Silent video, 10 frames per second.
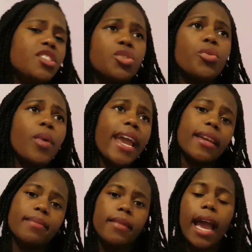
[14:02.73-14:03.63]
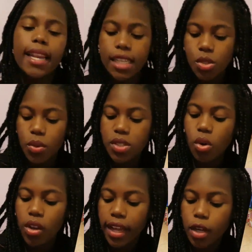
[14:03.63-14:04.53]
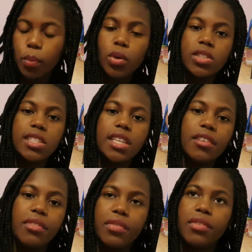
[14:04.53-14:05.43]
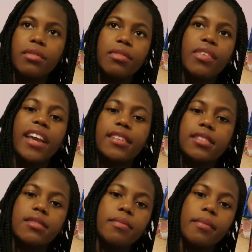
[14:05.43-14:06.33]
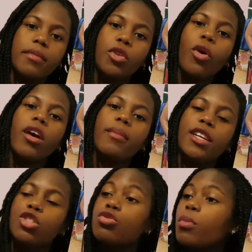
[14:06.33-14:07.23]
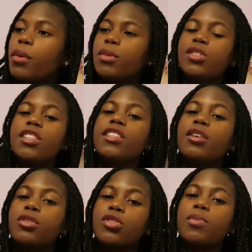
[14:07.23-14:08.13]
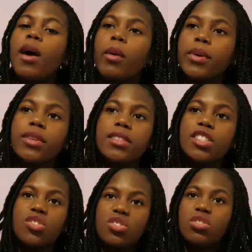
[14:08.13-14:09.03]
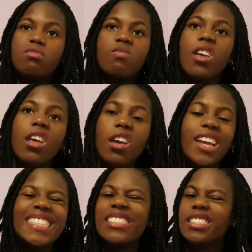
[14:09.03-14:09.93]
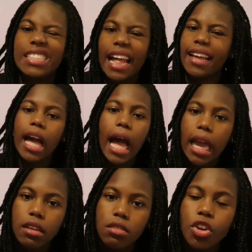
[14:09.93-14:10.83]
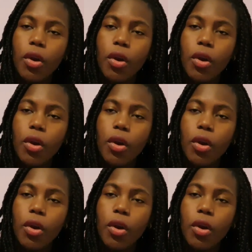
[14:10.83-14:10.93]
He's great, and he's always got like a positive face. You know what I mean? The moment you see Neil, you smile because he's just that guy.